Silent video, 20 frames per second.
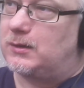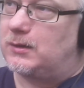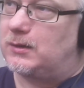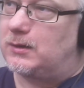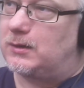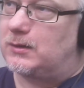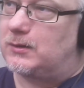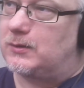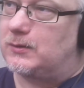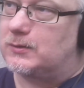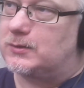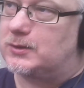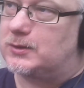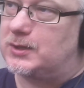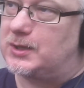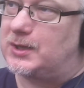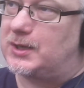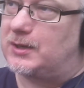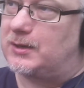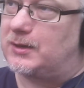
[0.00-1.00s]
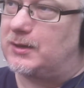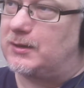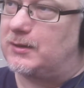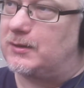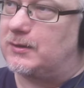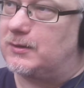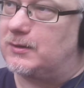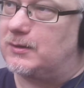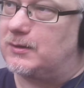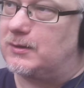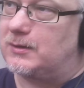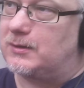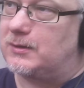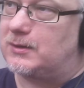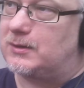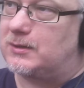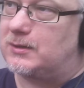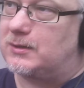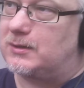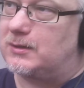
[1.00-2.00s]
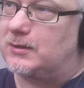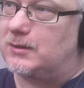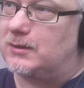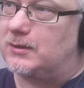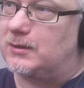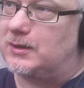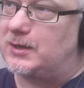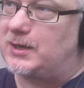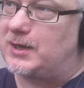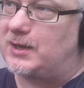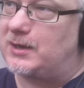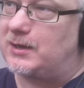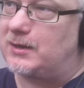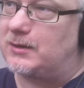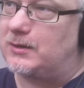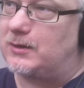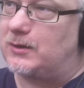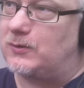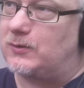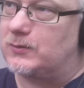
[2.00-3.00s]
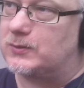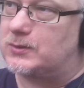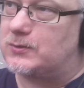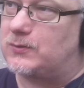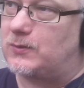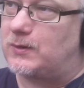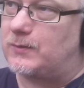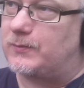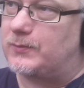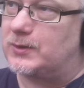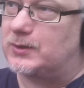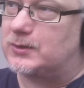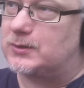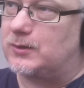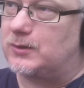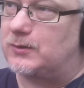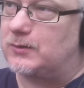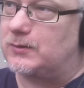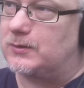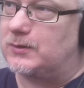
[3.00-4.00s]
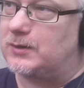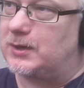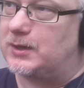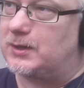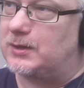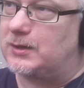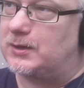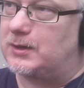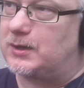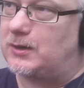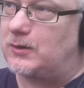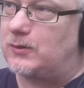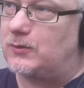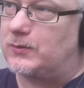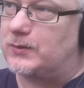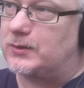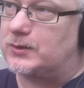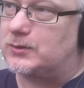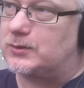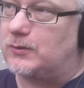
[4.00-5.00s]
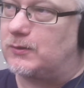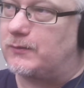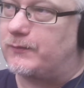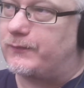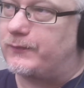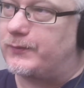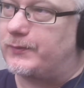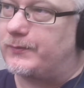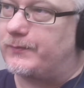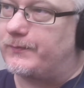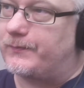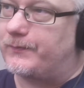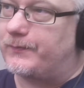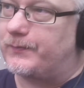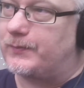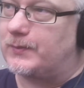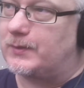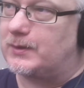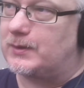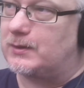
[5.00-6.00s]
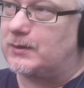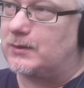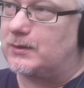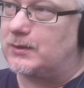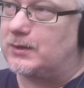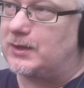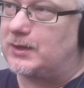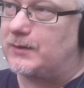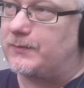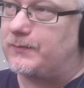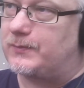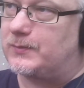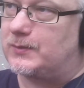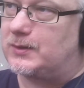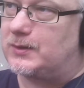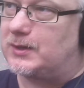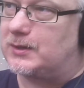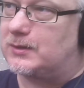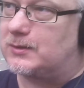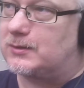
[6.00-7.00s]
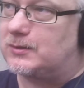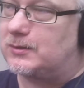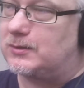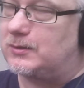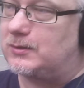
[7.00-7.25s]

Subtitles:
I don't see any. Yeah, no, strobe is on, and now is off. Yeah, that's.